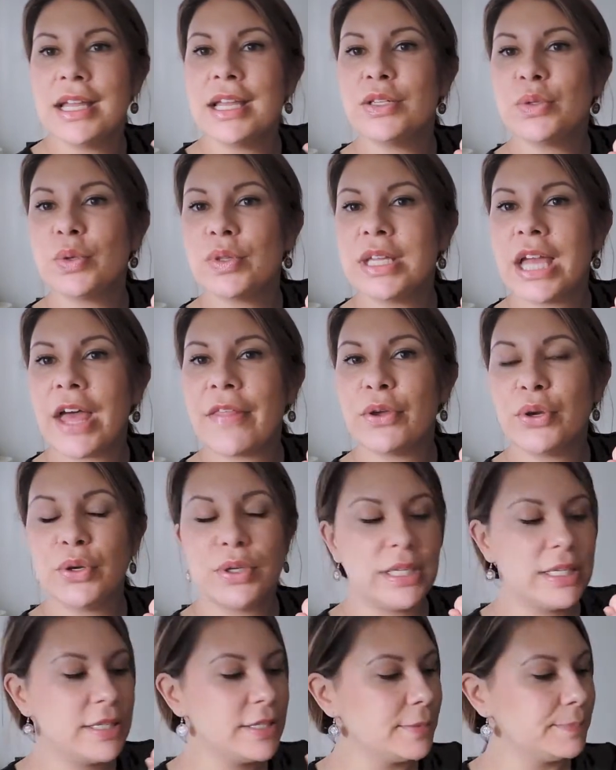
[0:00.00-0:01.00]
here's all the other
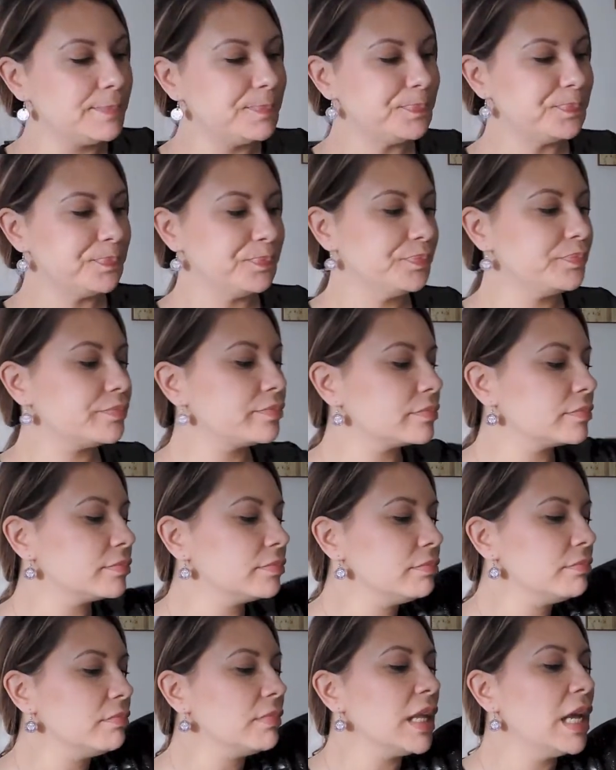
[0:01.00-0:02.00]
goodies.
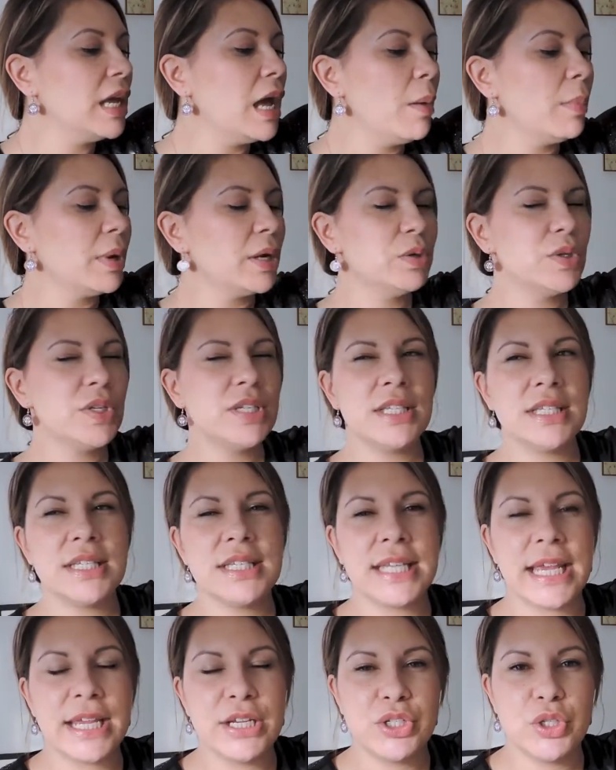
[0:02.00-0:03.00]
But I'll
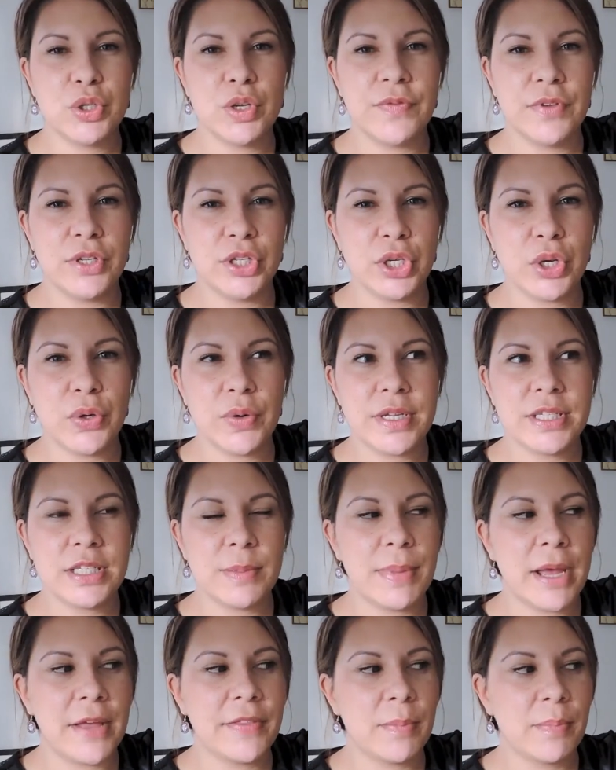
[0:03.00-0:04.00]
just say too, if you're
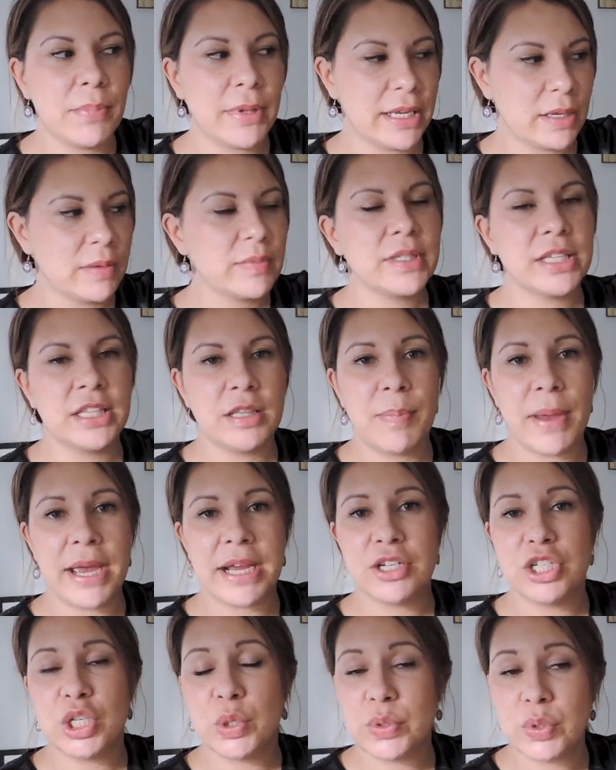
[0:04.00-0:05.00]
curious about the, like I said, the
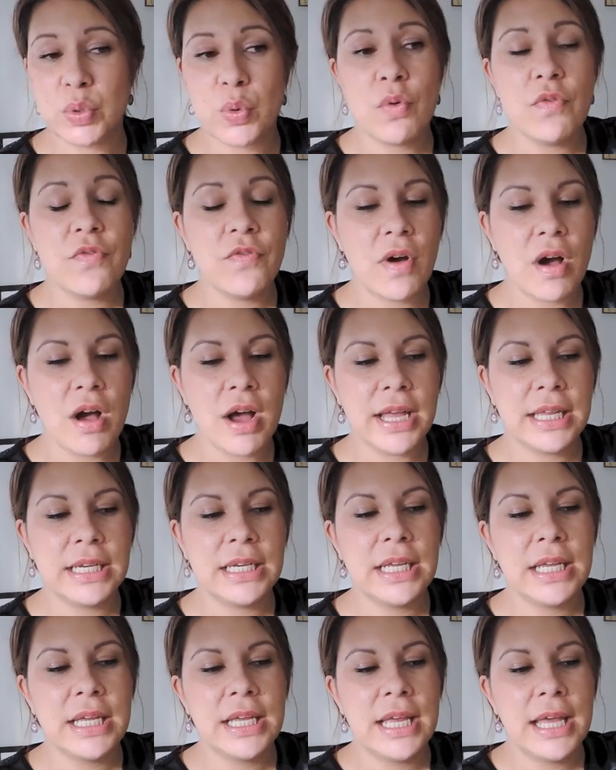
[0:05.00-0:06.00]
packaging was all
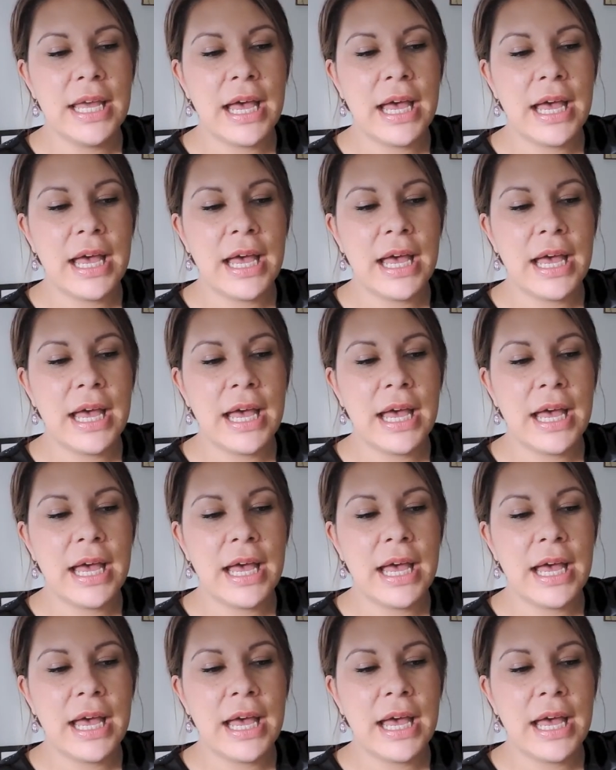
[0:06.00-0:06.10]
fine.